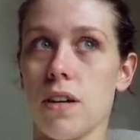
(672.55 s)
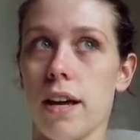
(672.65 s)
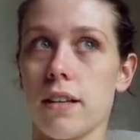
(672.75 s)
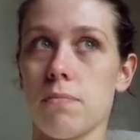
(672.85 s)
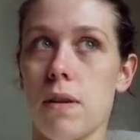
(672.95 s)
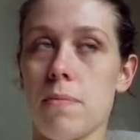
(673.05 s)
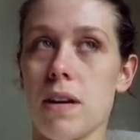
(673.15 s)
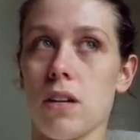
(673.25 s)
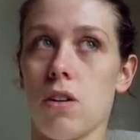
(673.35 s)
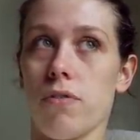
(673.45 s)
like maybe
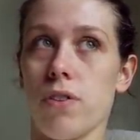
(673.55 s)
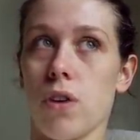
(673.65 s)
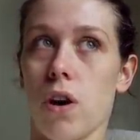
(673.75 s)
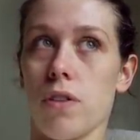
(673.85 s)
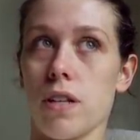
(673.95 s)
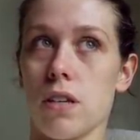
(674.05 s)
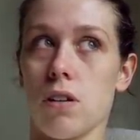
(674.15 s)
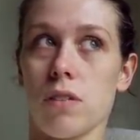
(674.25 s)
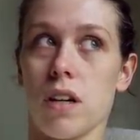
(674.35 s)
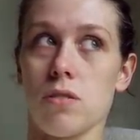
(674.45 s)
a lot of you go this
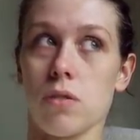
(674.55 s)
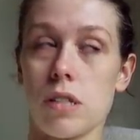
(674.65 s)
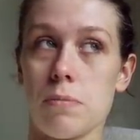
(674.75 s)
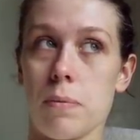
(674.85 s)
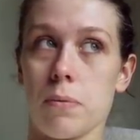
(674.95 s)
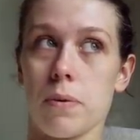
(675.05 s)
long without talking to people,